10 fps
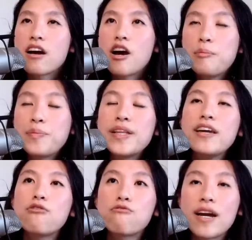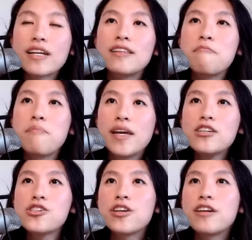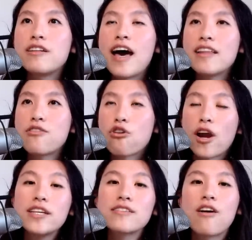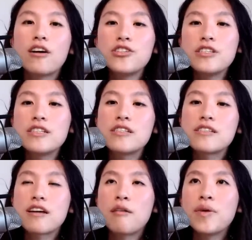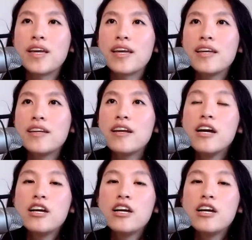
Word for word: complete reclamation that the Christ consciousness is coming in